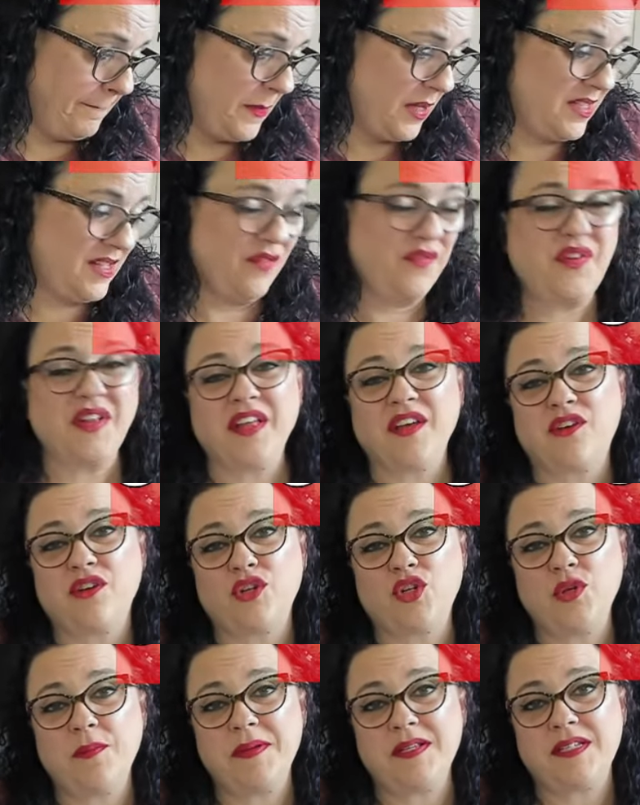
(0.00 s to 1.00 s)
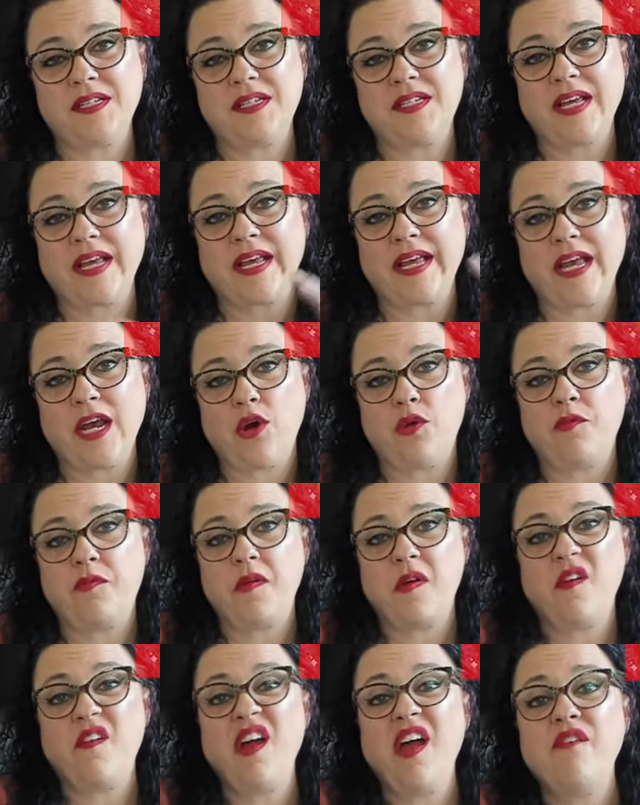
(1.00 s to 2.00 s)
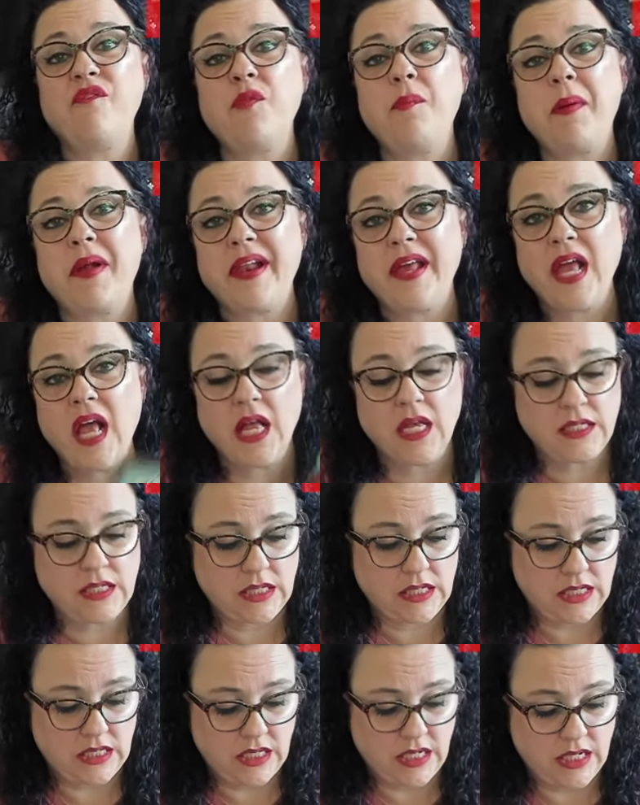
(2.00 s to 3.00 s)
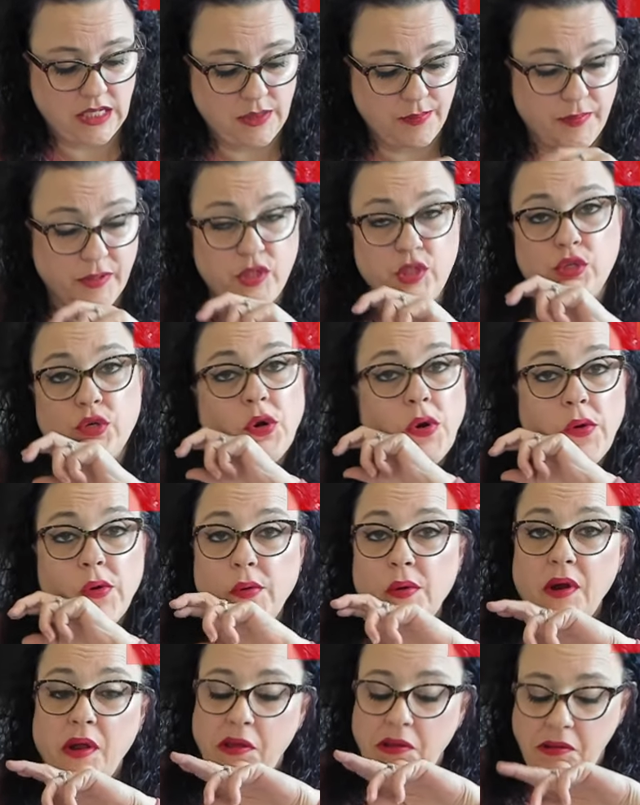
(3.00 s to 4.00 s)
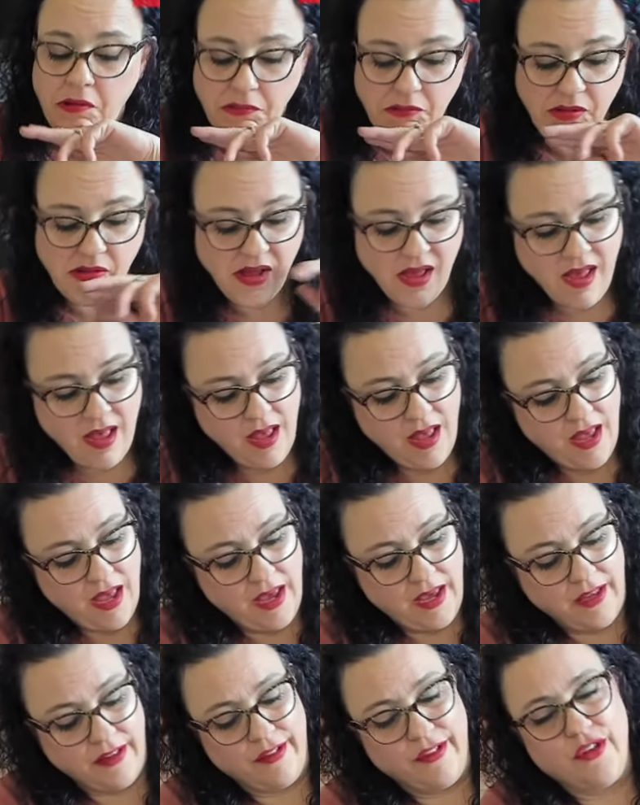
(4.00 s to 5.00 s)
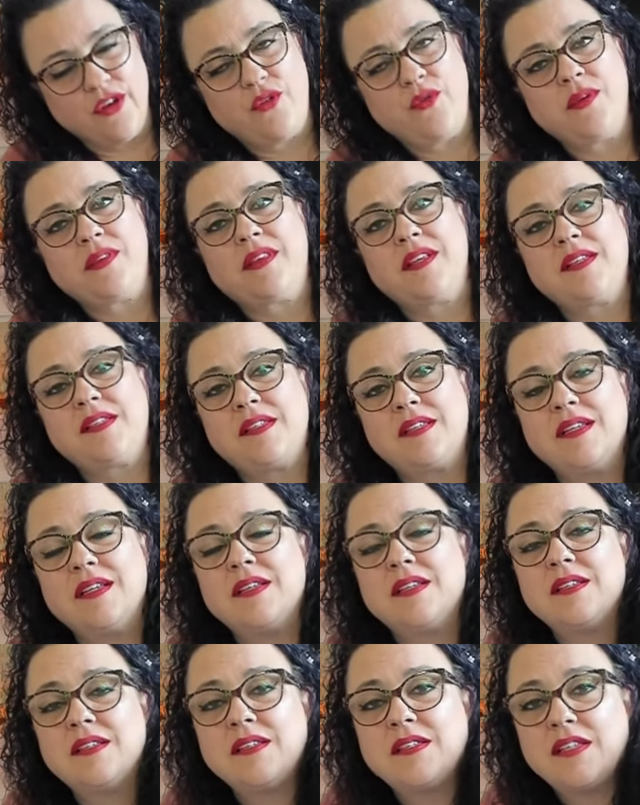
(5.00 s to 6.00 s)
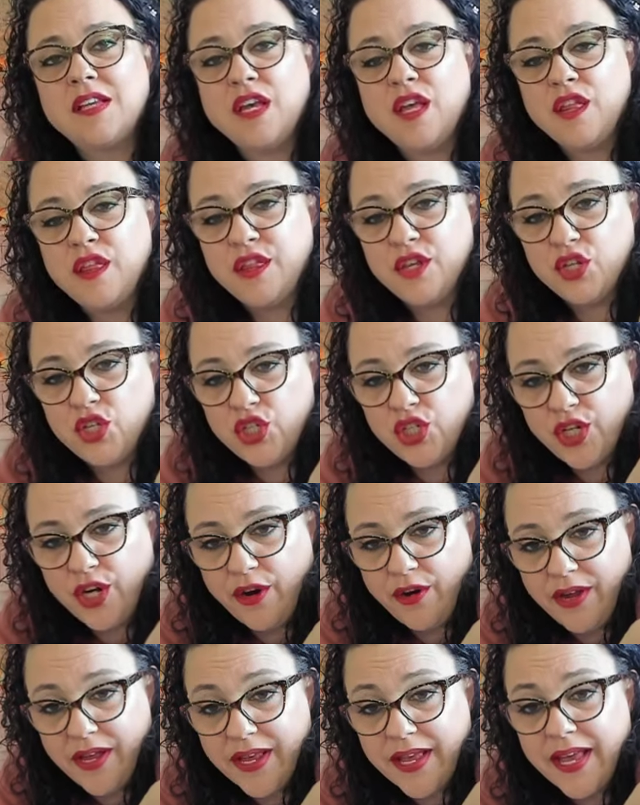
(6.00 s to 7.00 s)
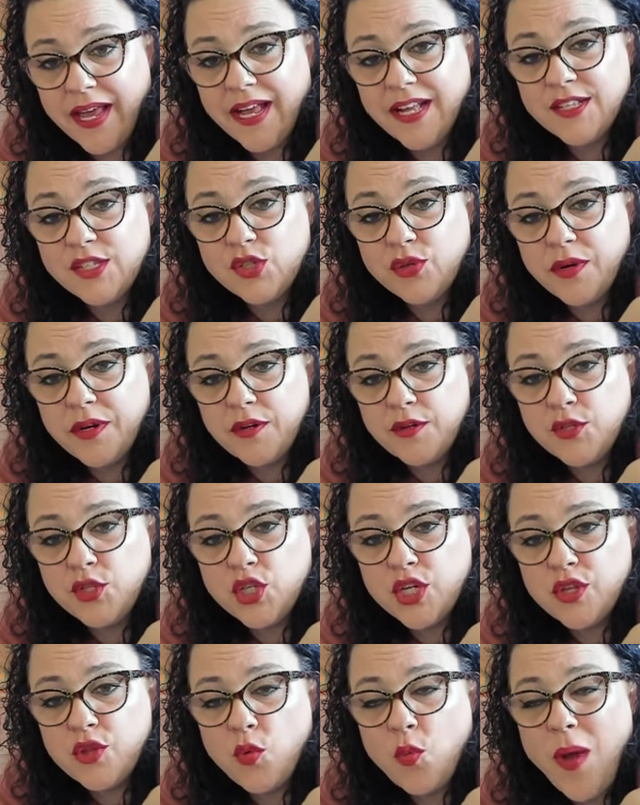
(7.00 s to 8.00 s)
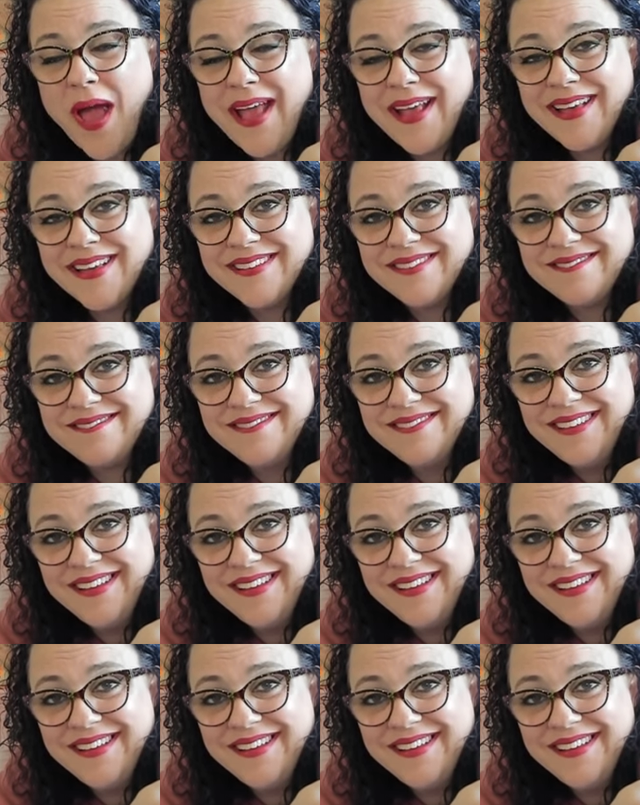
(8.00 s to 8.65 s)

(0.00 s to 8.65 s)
So I feel like you're too busy taking care of everybody else's needs but your own, right? And look what this is, the Chariot, Cancer energy, the wagon.